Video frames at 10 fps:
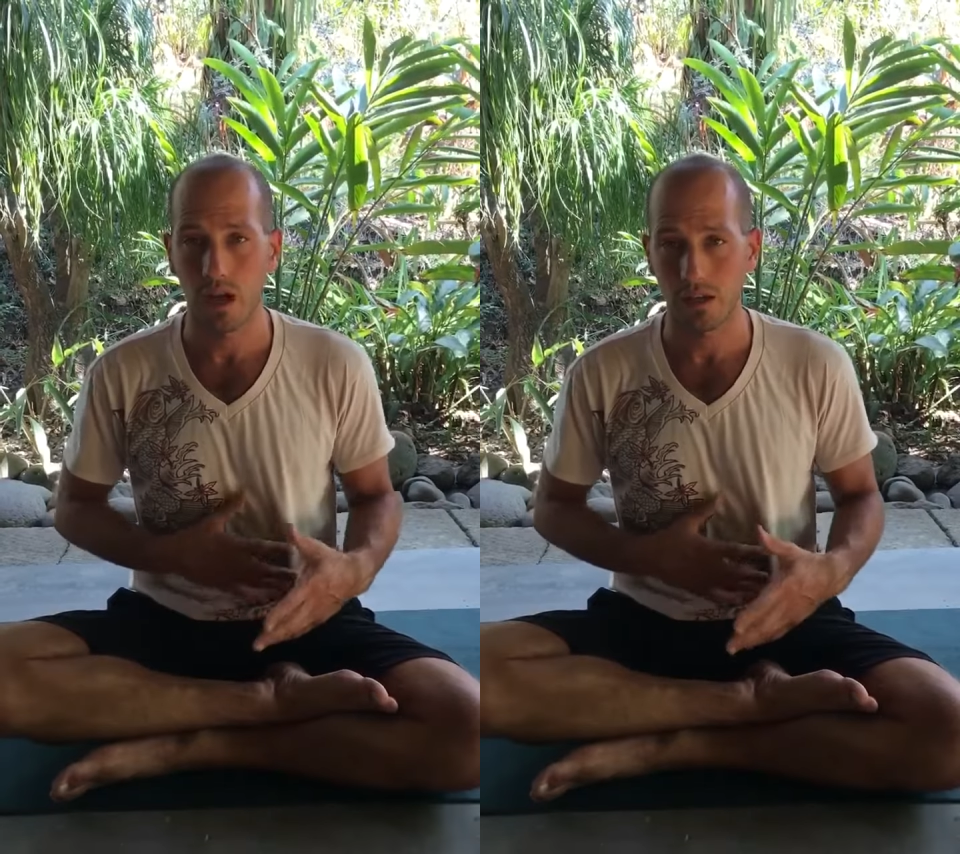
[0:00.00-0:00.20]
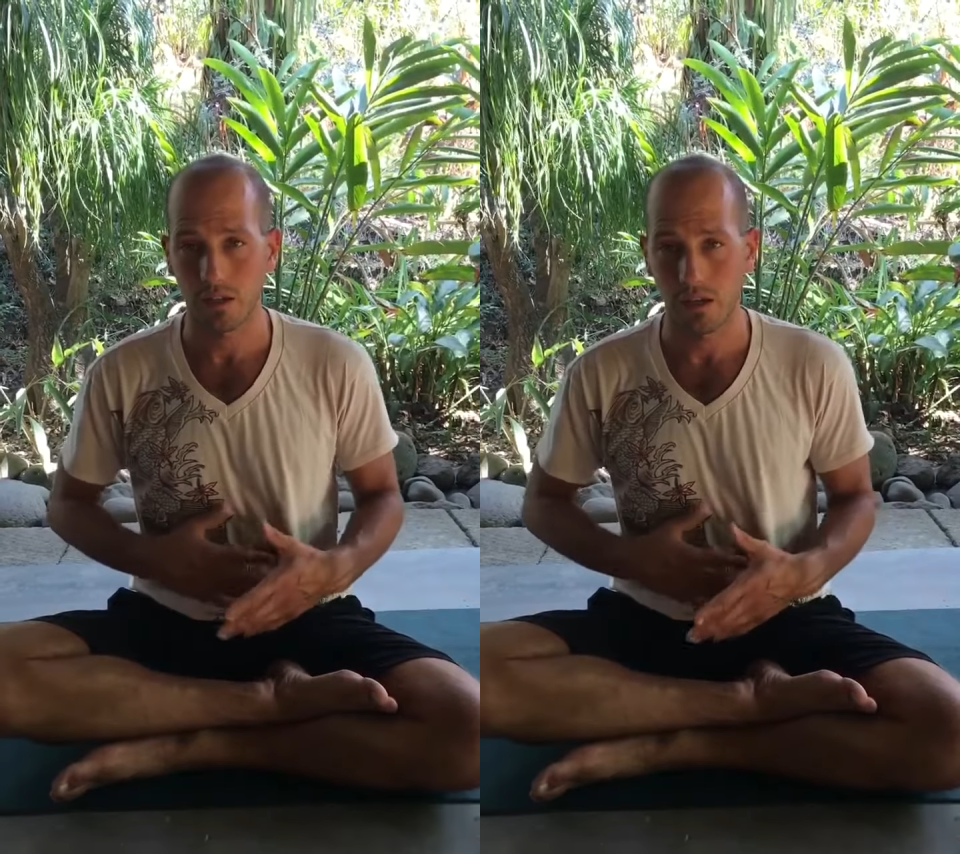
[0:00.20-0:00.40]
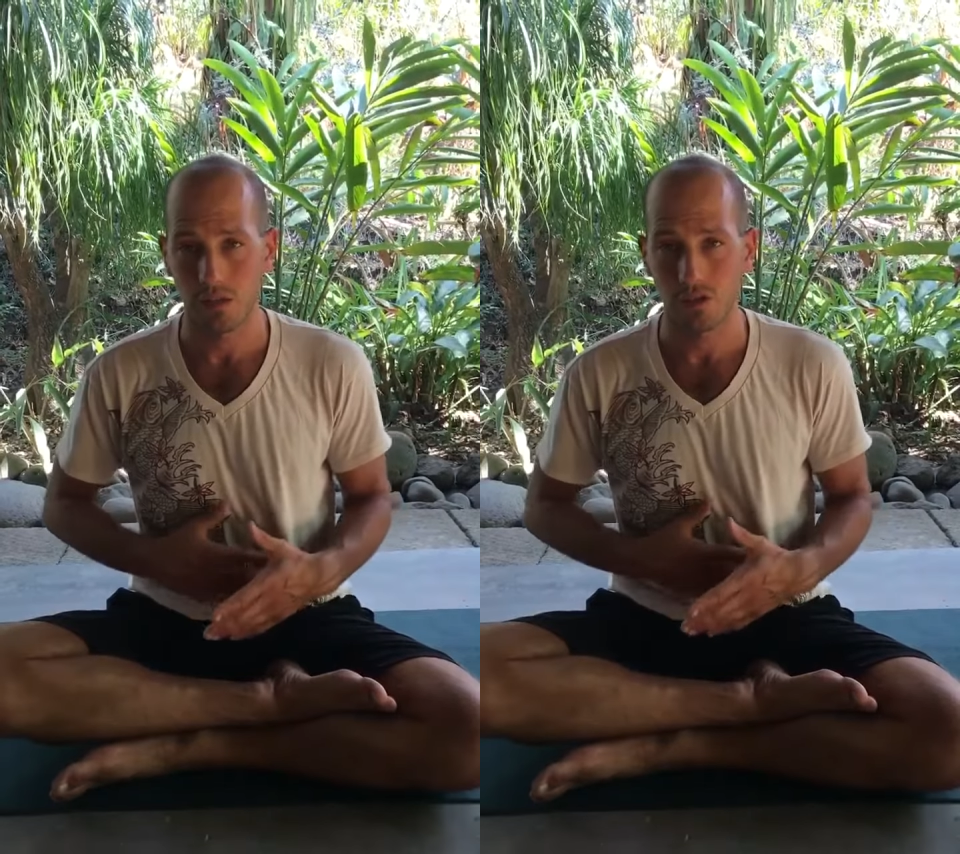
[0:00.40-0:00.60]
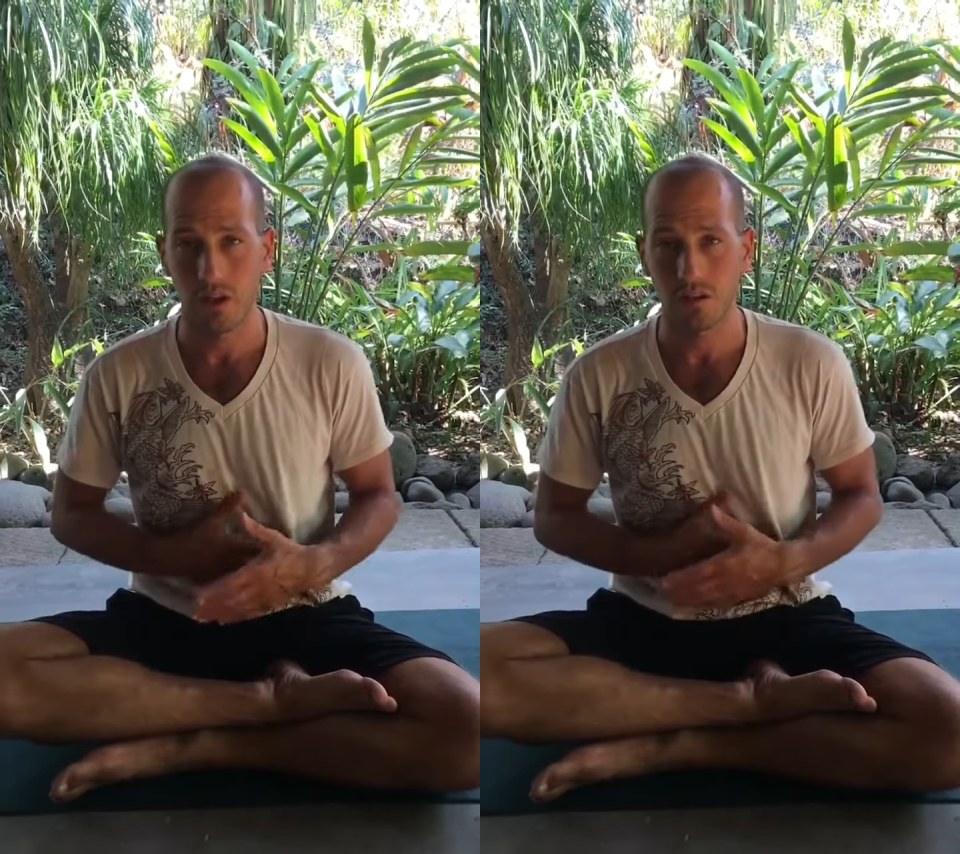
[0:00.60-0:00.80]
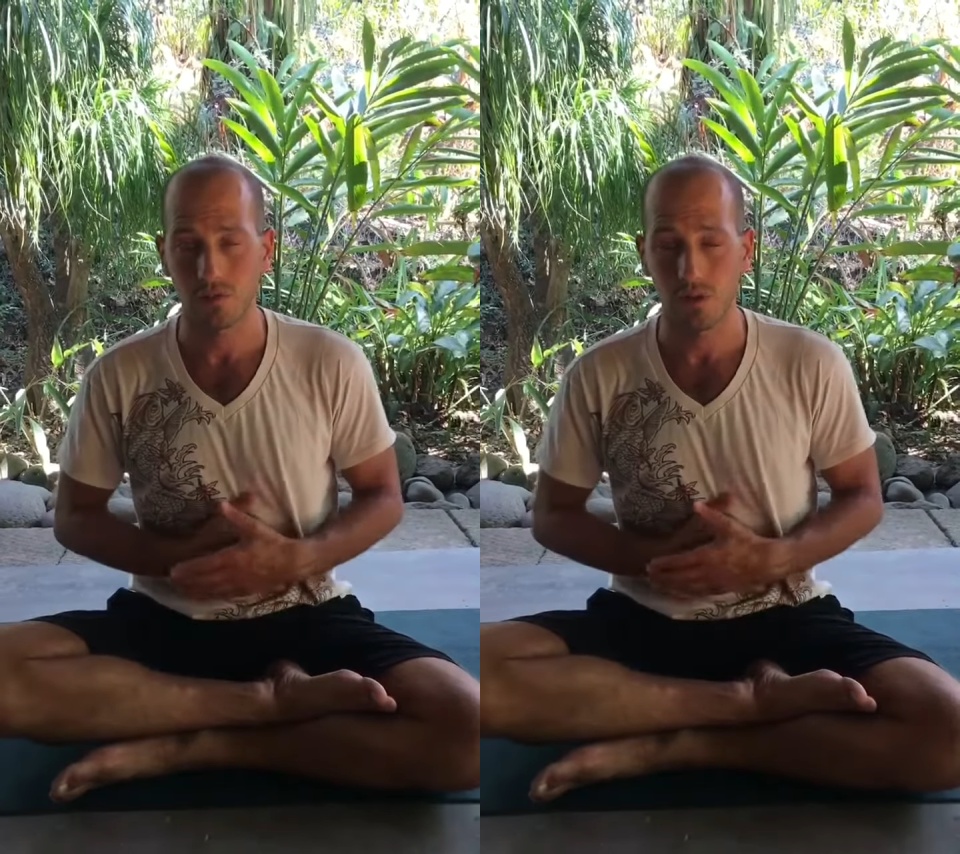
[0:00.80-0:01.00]
oxide
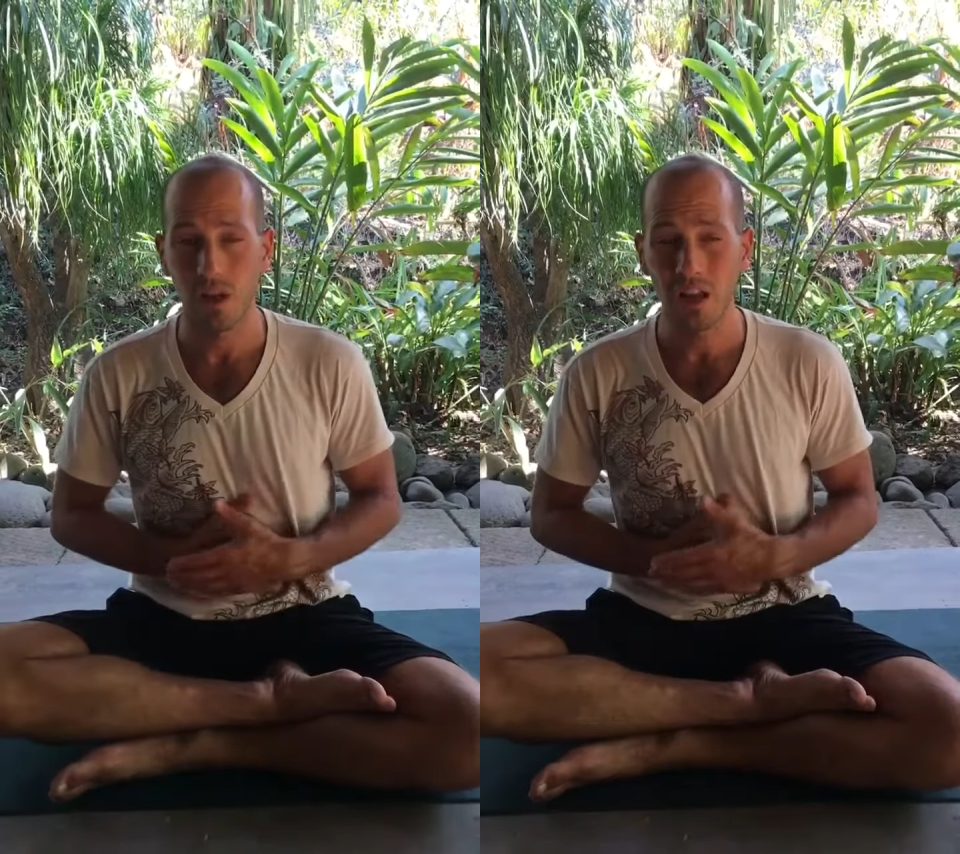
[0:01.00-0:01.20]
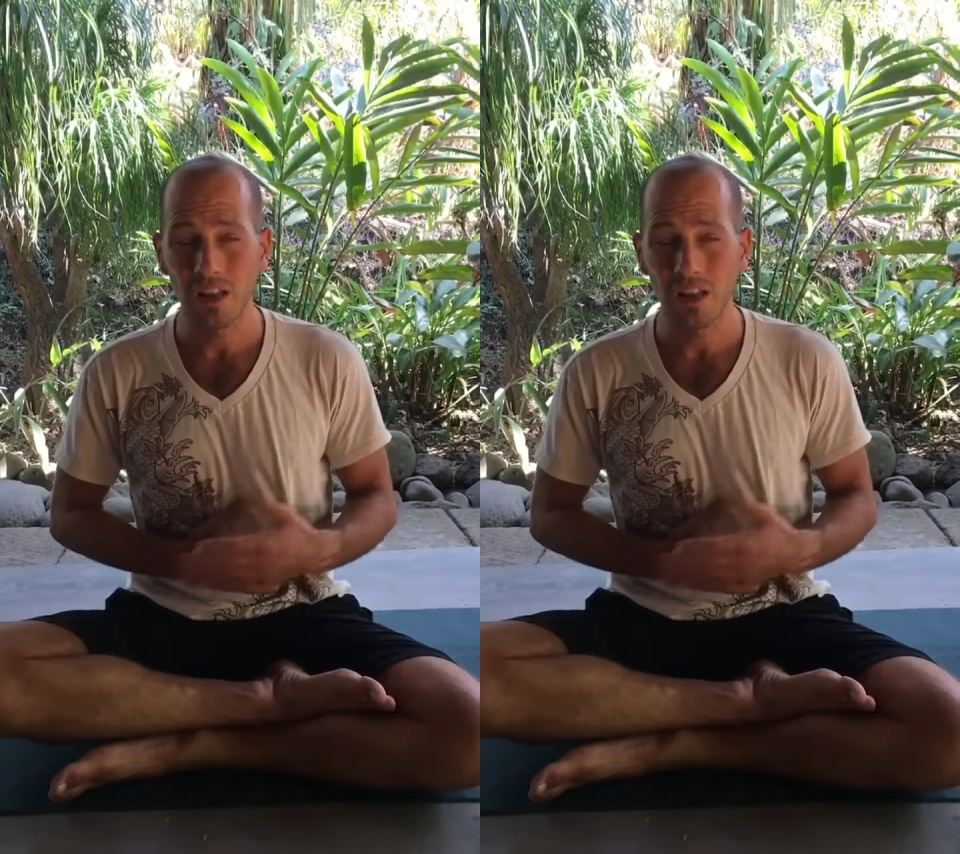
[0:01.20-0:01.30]
transfer.